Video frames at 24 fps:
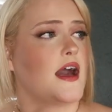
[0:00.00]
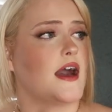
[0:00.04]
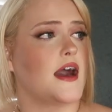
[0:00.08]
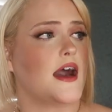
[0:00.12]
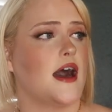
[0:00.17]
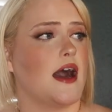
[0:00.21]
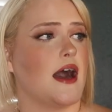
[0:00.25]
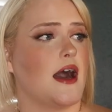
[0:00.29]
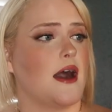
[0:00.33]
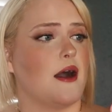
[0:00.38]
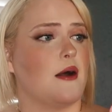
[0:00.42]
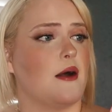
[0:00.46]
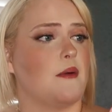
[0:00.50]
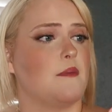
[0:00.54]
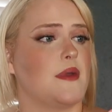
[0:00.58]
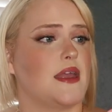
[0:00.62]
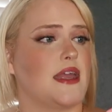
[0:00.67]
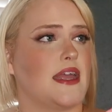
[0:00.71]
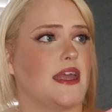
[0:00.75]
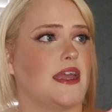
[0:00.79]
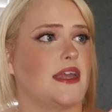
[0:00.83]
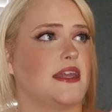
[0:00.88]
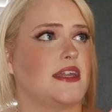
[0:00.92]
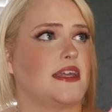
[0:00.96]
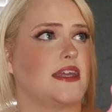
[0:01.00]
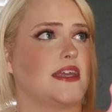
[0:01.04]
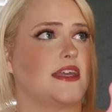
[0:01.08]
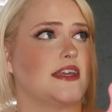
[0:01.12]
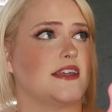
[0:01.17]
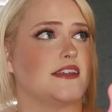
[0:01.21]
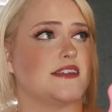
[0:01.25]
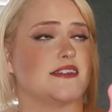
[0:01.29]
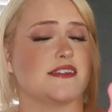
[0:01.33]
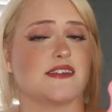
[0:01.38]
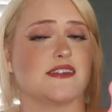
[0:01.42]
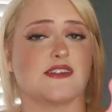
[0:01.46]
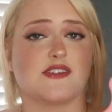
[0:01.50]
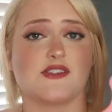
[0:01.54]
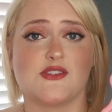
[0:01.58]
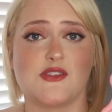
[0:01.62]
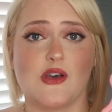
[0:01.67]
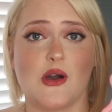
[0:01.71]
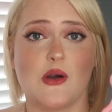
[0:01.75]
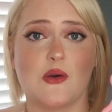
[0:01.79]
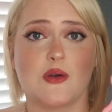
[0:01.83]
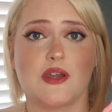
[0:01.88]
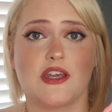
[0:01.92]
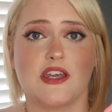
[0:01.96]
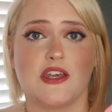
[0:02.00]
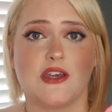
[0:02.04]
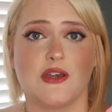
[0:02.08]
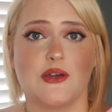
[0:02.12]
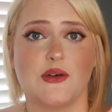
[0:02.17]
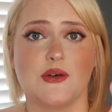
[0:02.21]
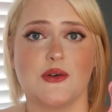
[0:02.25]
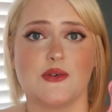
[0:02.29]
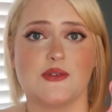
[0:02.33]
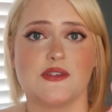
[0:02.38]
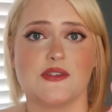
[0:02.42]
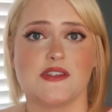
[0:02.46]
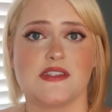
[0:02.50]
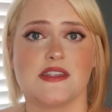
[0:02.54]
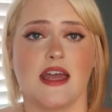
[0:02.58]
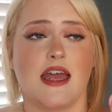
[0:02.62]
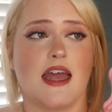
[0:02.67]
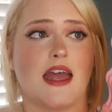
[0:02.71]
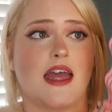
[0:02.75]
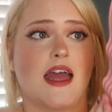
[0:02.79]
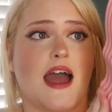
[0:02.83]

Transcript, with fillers: um, it is so cute.